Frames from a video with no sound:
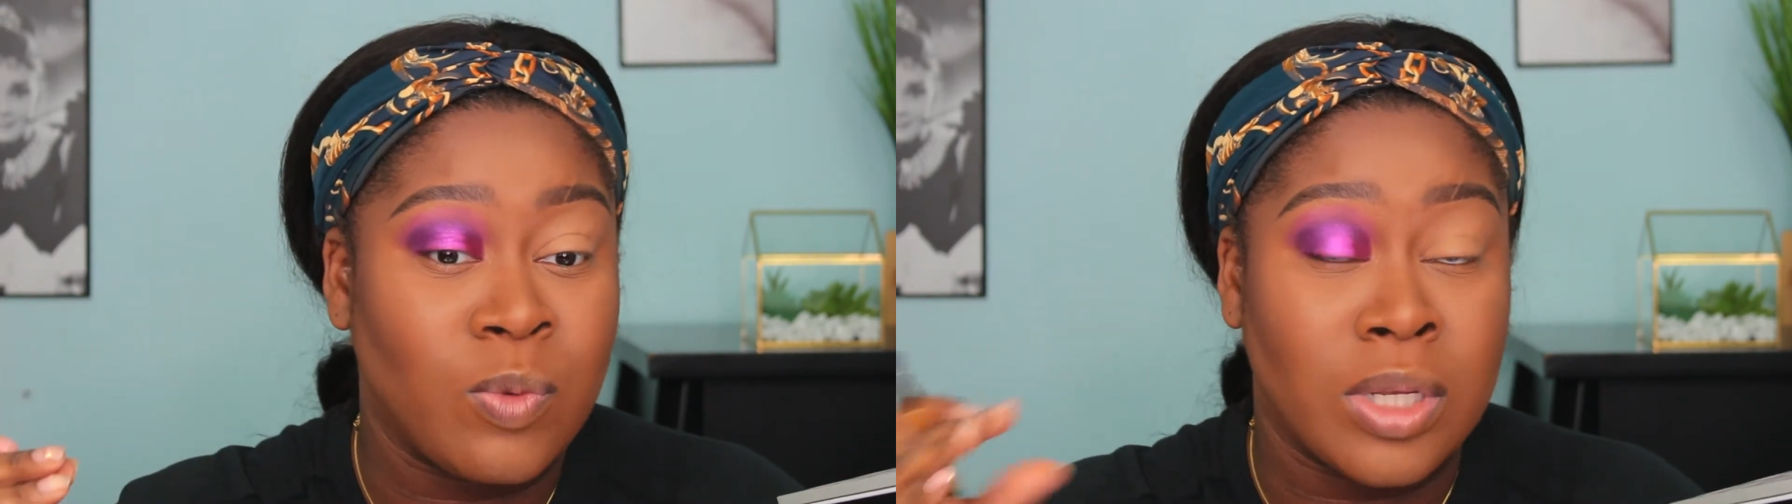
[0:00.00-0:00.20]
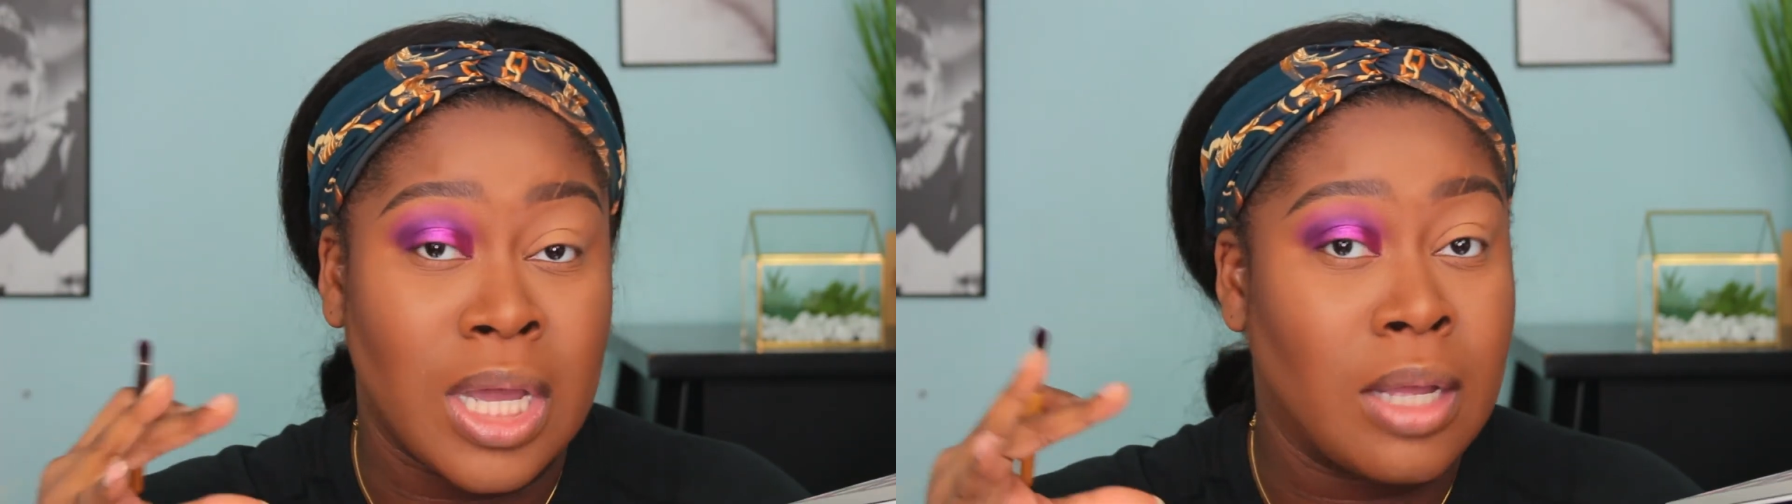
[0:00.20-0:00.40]

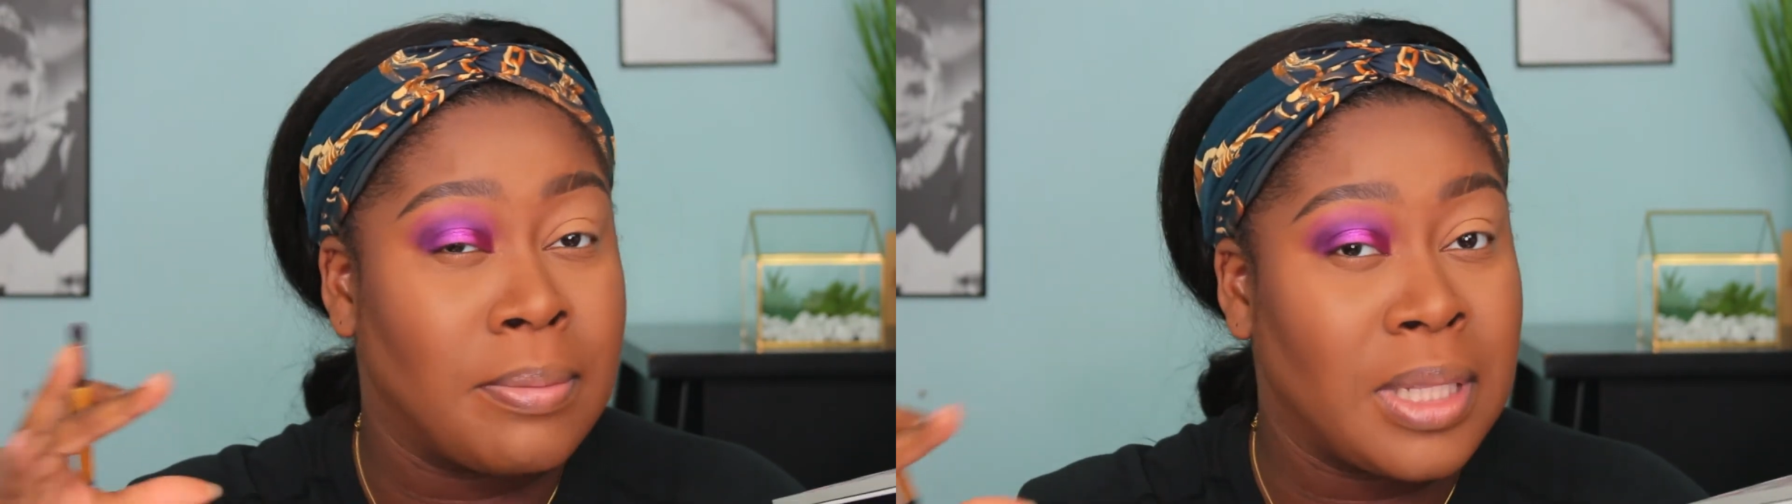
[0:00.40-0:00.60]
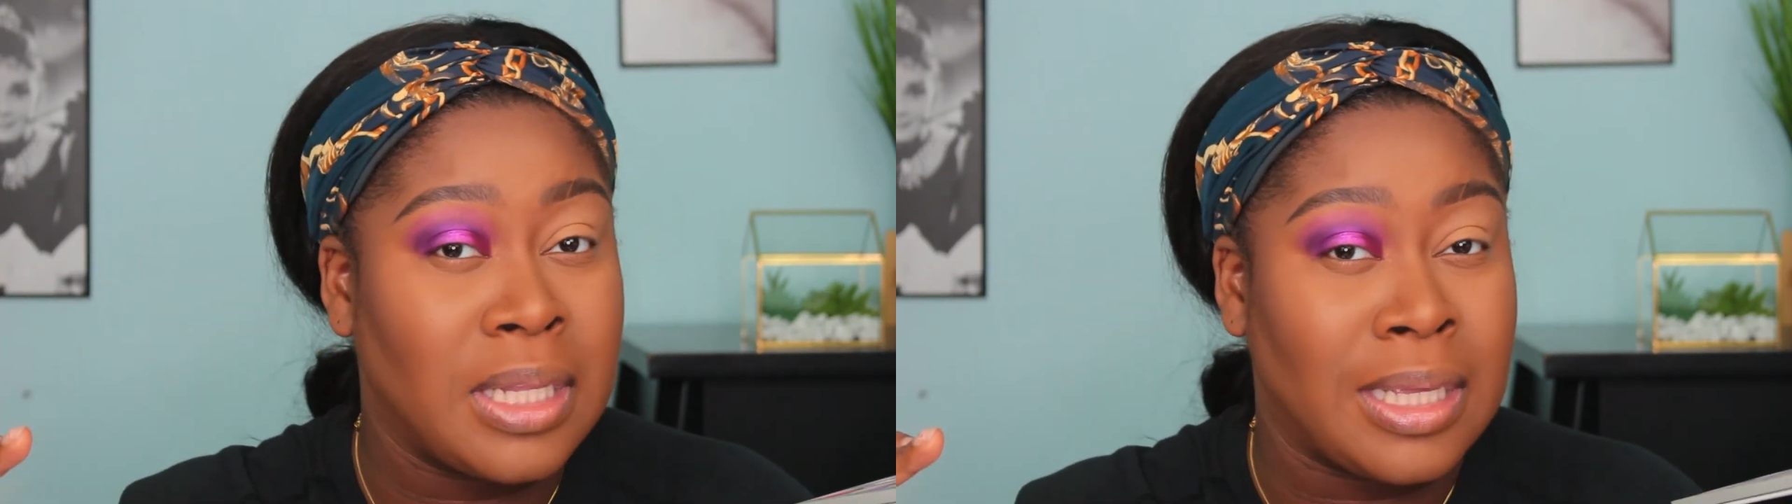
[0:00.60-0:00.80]
Well, not
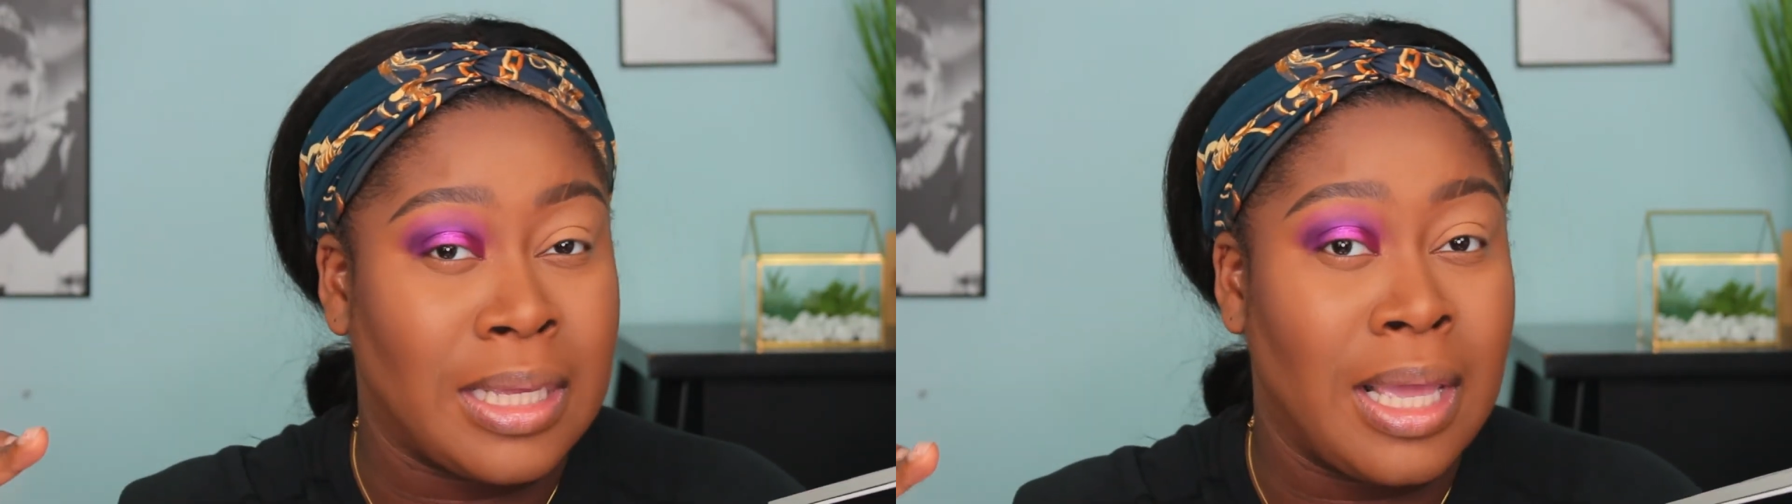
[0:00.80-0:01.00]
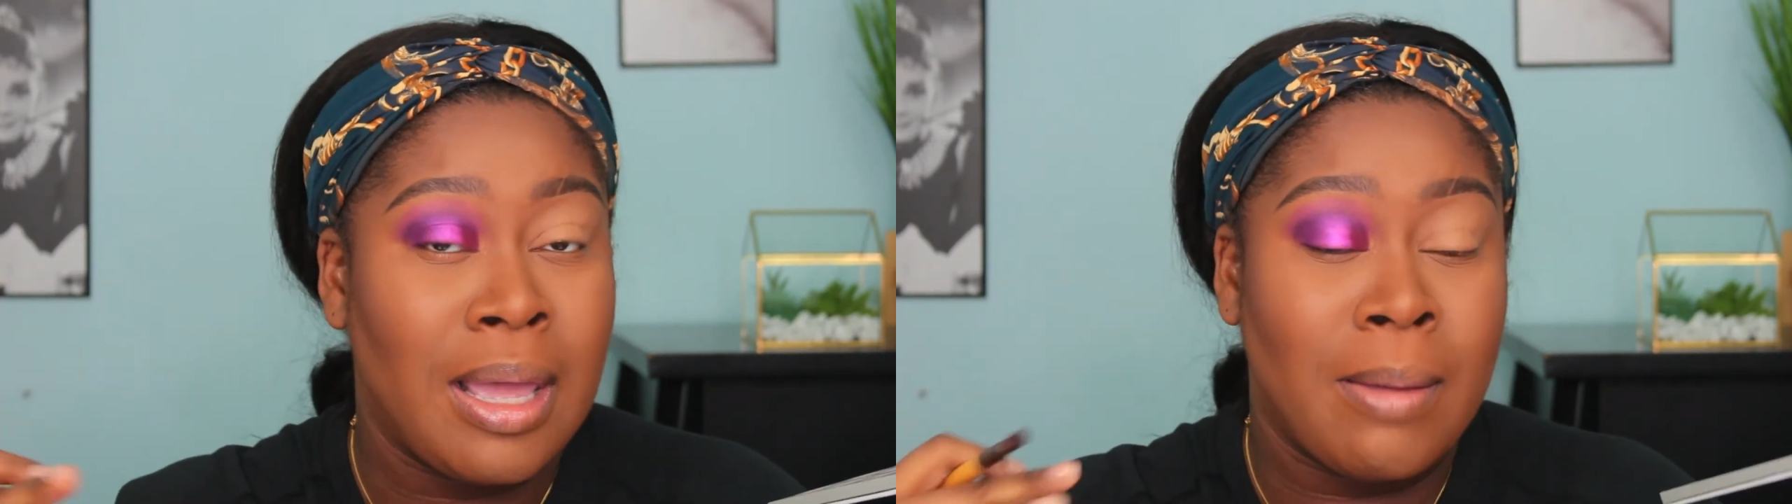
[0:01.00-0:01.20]
completely,
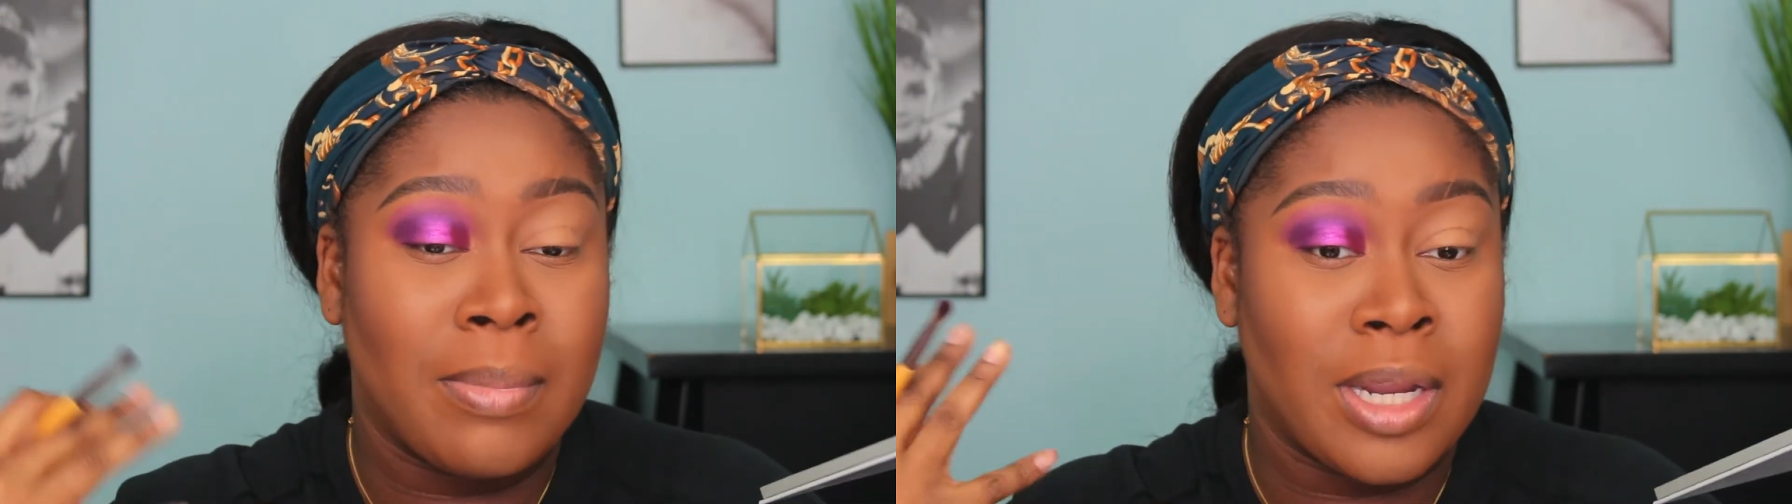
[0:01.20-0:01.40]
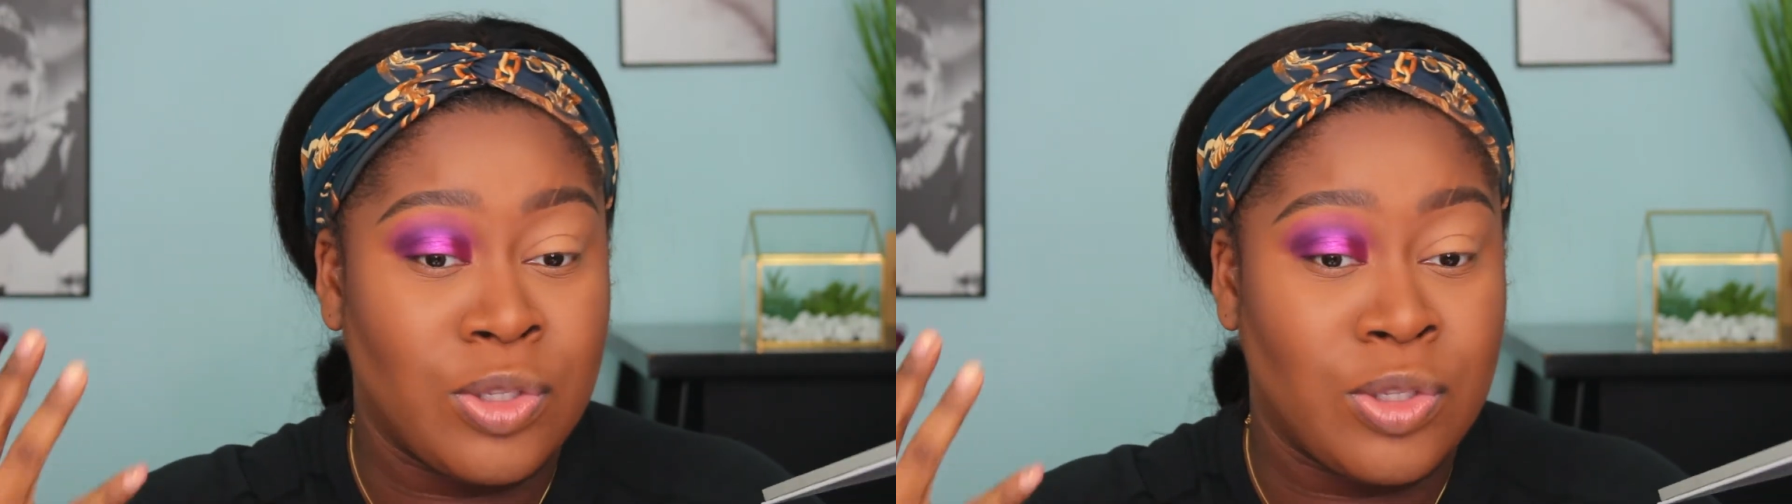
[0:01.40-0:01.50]
but